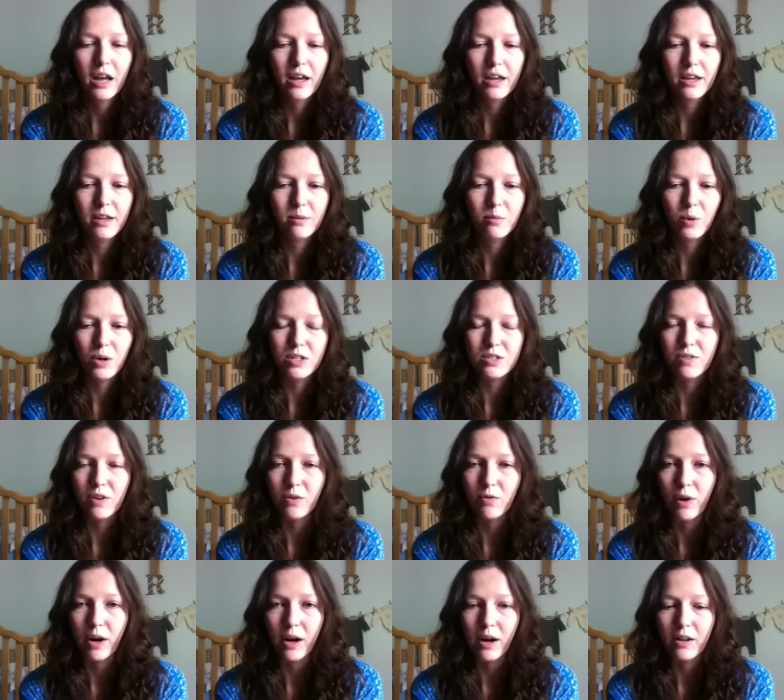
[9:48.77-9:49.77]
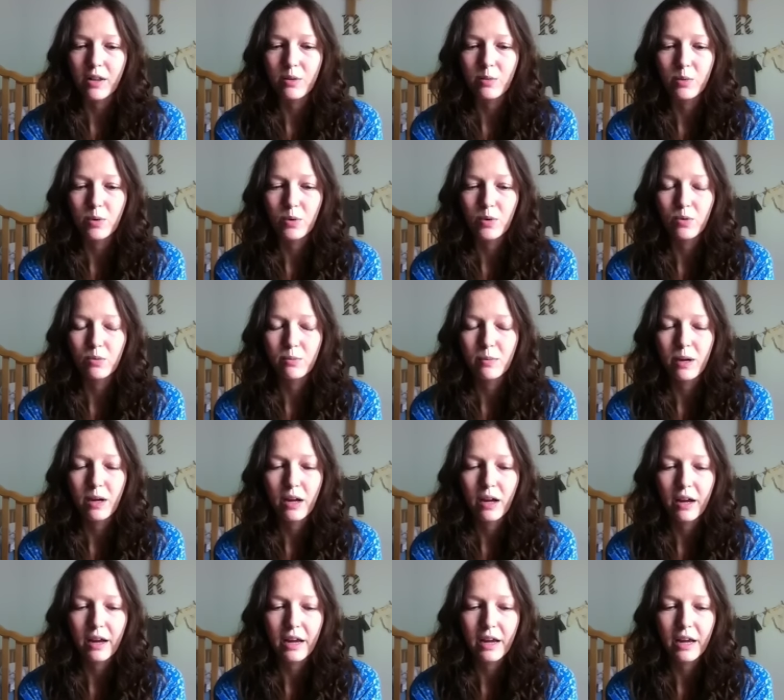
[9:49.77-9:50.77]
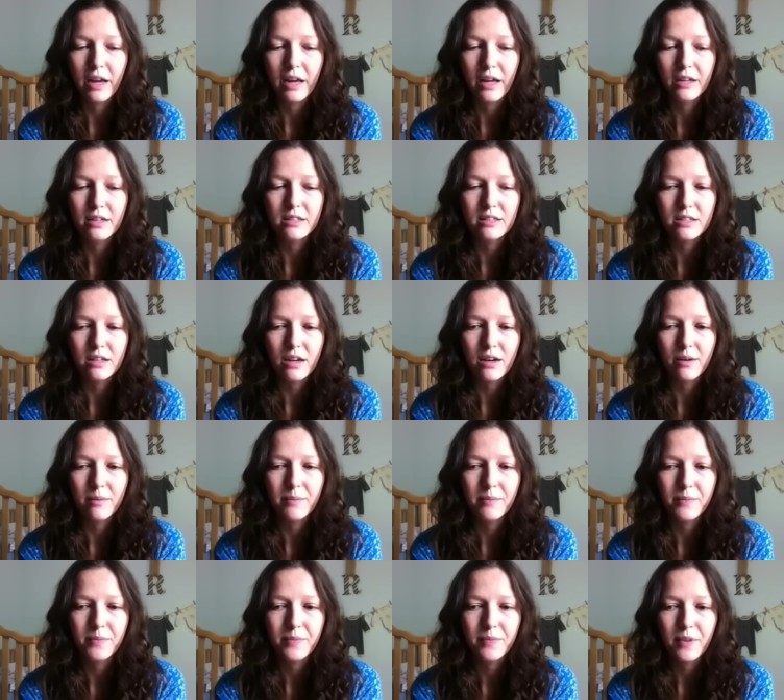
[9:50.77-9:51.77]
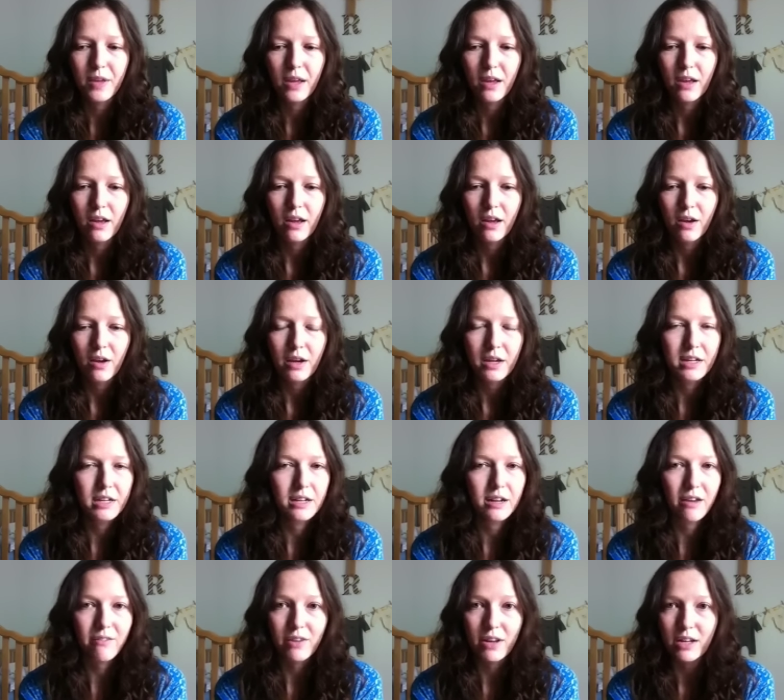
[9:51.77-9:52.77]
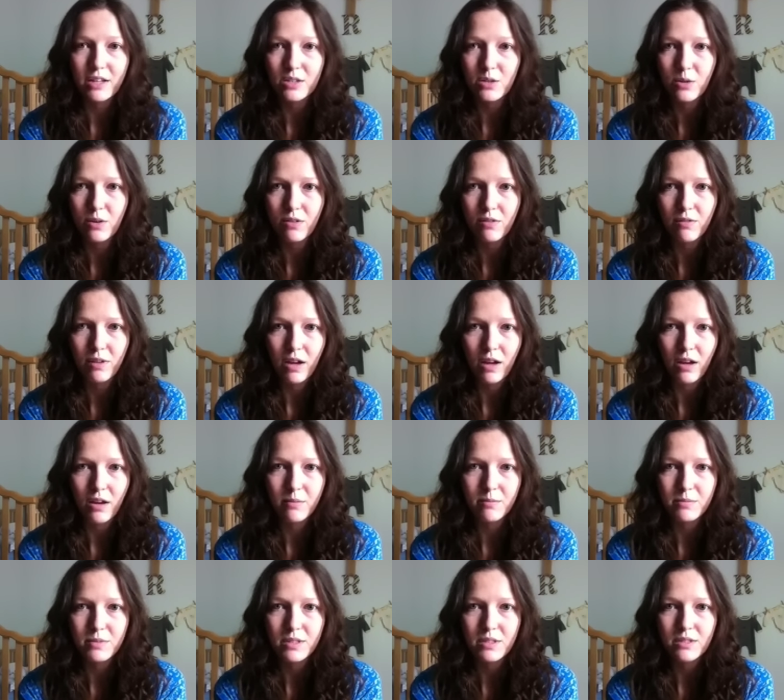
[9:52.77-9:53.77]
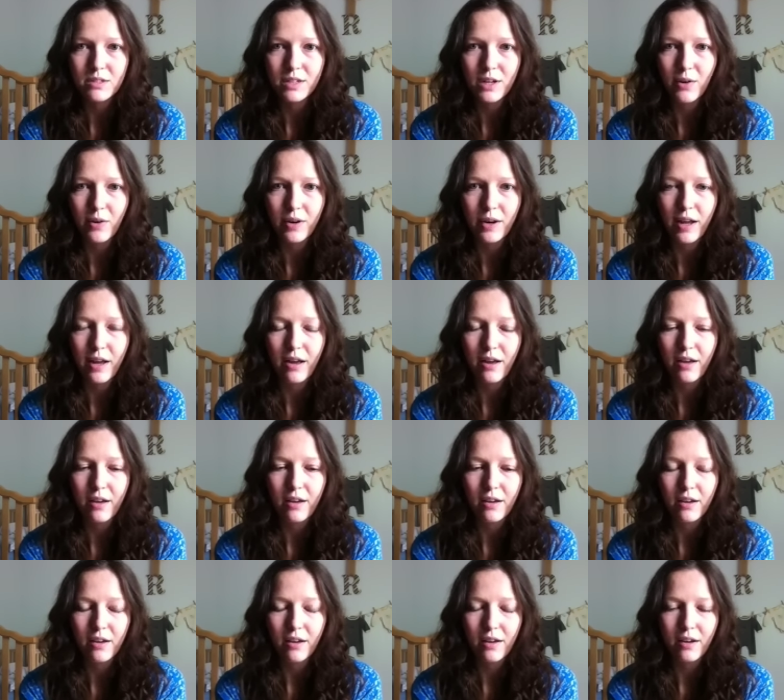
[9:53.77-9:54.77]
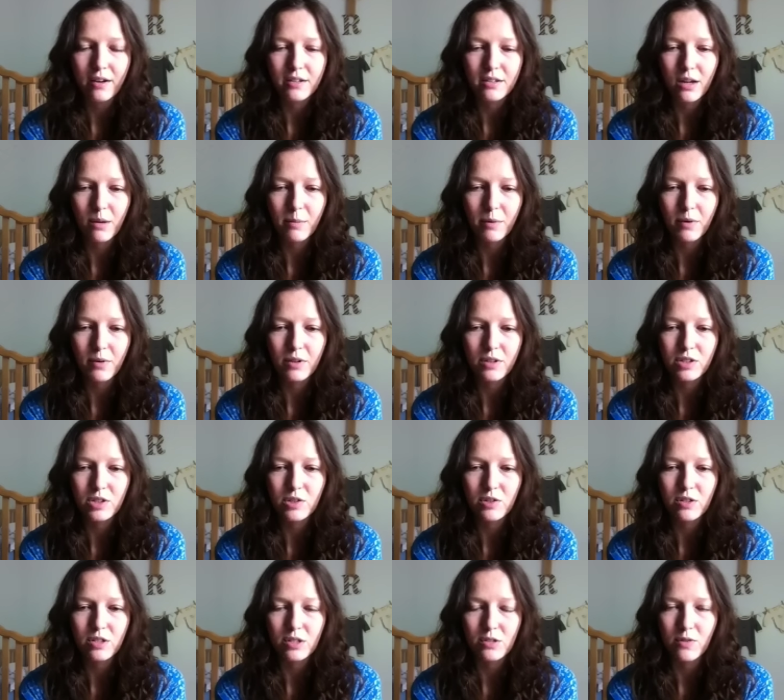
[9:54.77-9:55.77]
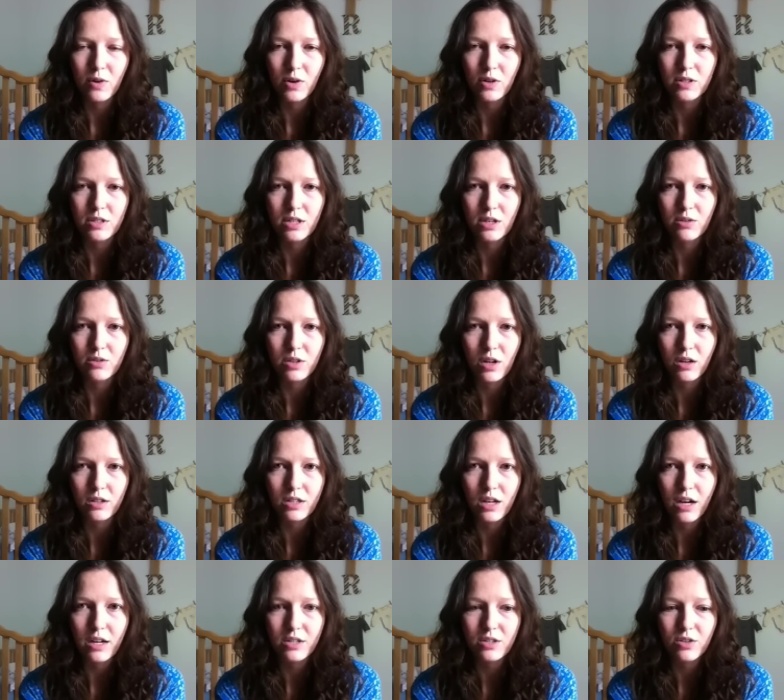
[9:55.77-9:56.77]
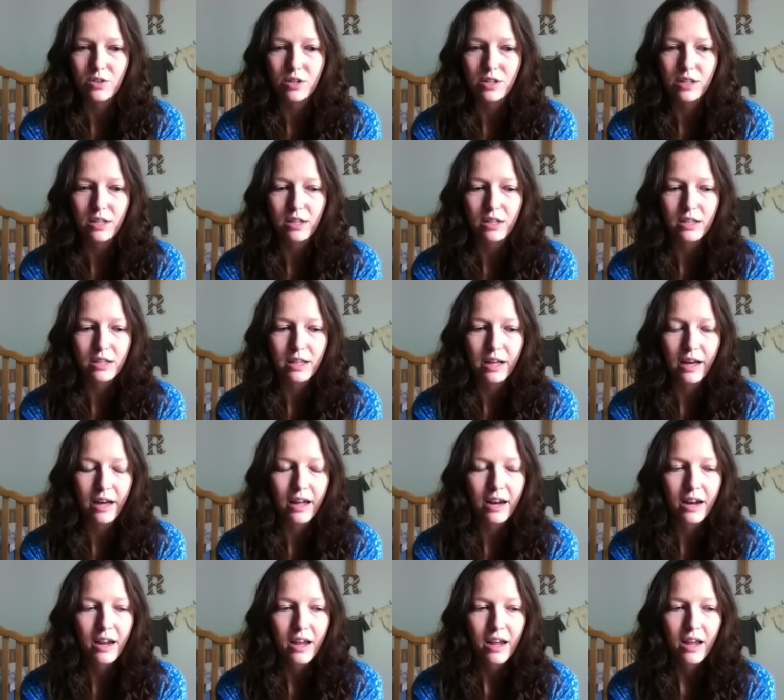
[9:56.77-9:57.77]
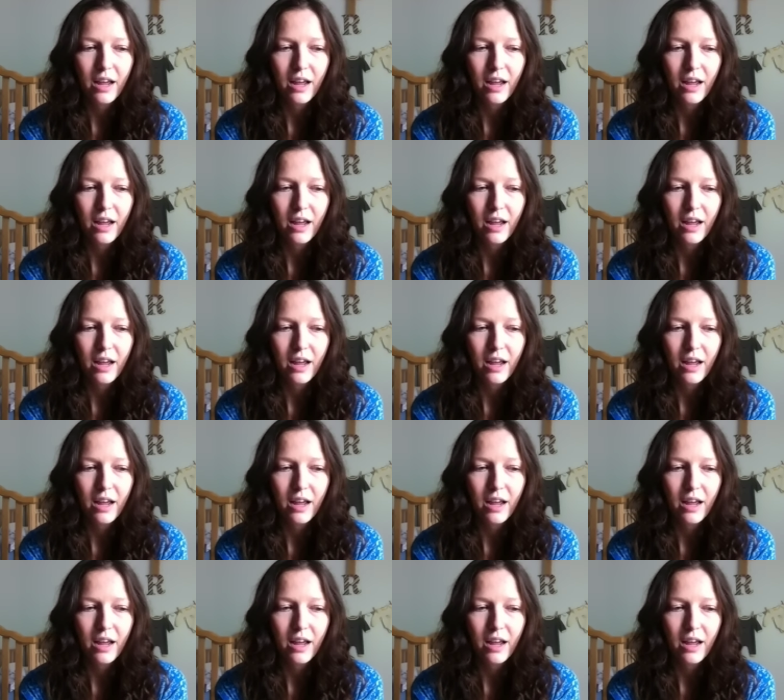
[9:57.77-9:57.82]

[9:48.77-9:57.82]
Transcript: He breastfed right out of the womb, and um, he didn't have any sort of, um, you know, an, uh, anatomical issues as far as you know tongue ties or anything like that.